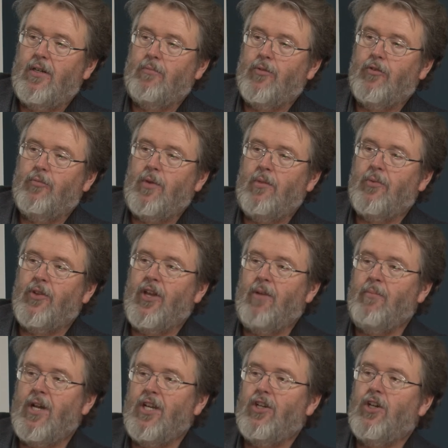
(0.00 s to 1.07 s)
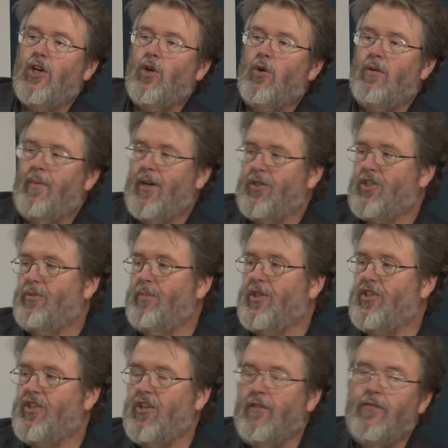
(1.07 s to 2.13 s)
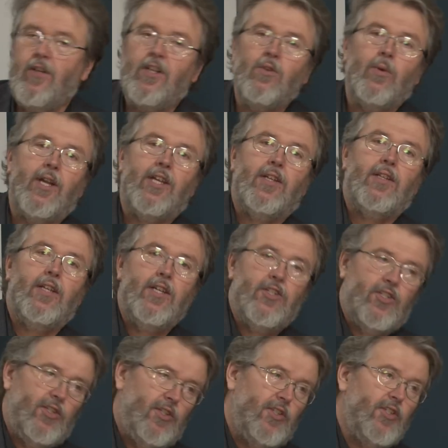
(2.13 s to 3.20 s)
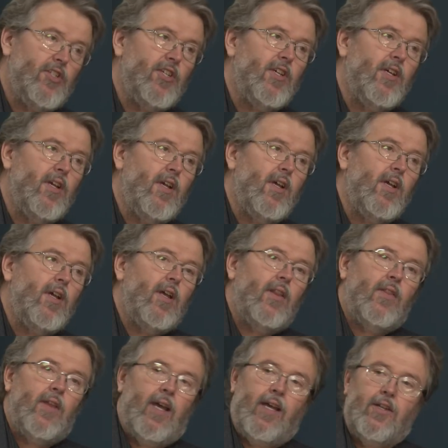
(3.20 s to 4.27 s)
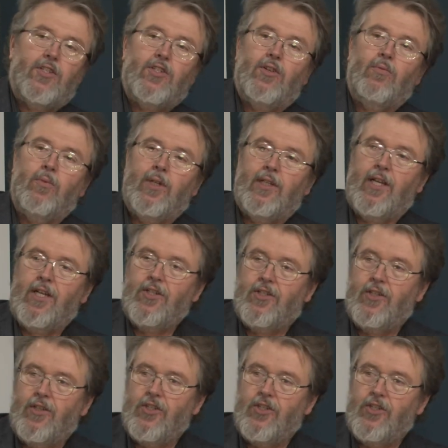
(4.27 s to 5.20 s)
a number of people they might know about specific regulations that relate